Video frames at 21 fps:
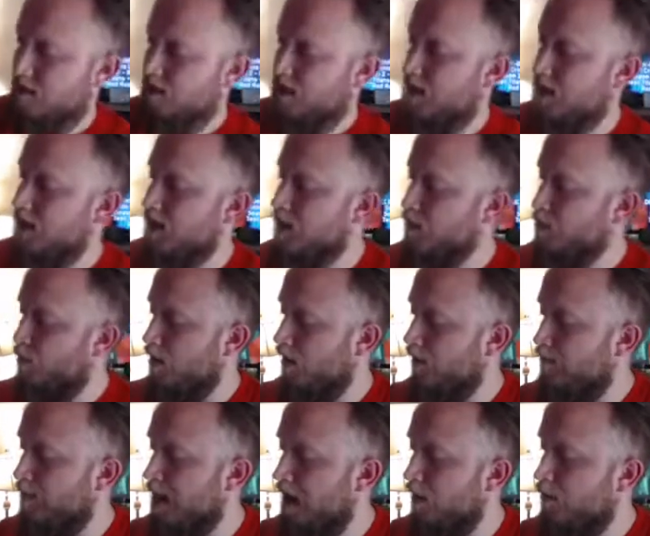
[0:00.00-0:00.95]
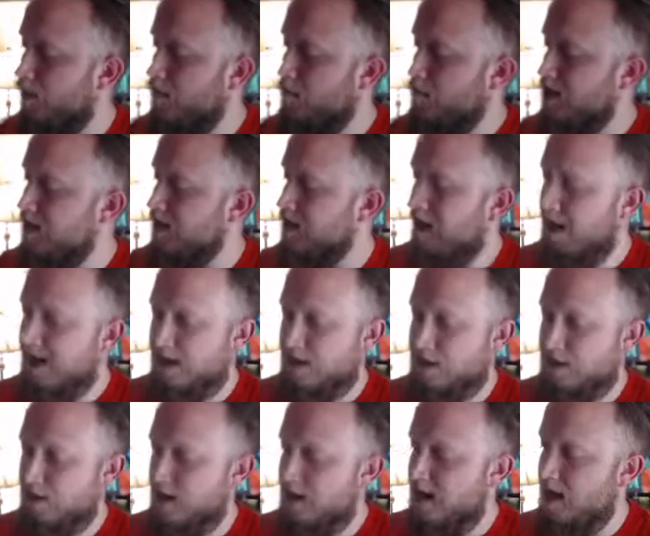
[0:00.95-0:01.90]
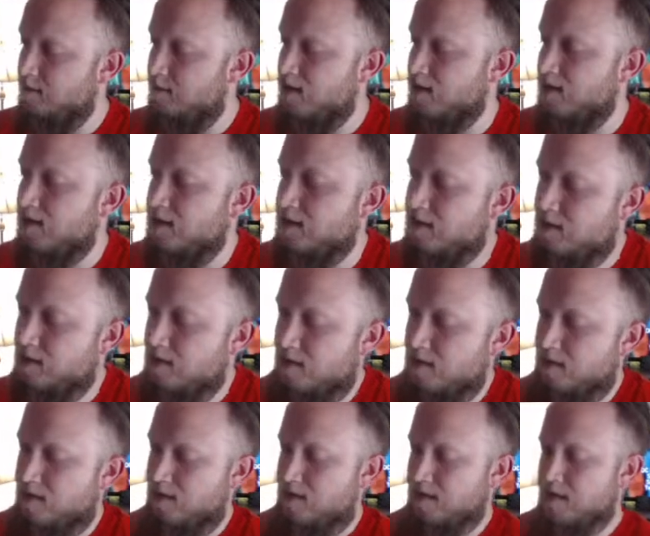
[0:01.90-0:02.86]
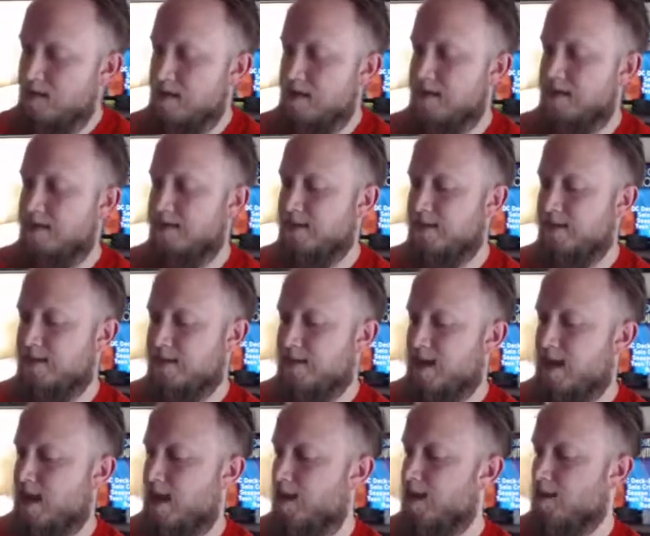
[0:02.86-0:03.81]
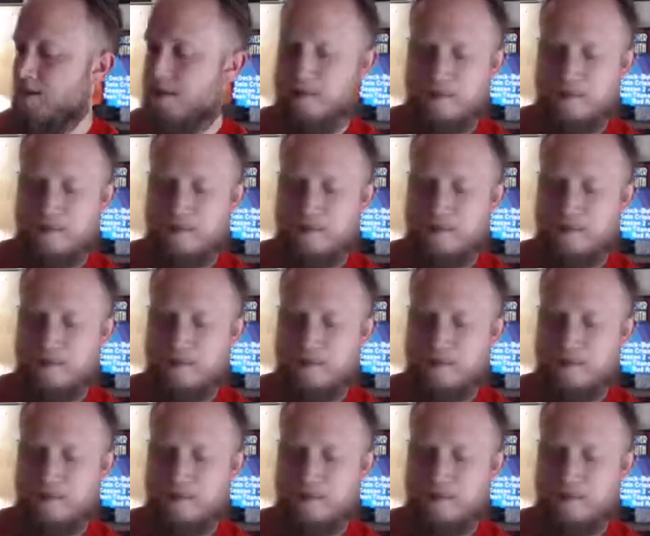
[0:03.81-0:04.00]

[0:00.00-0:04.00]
Getting 12 power to beat Hector Hammond. Easy as that.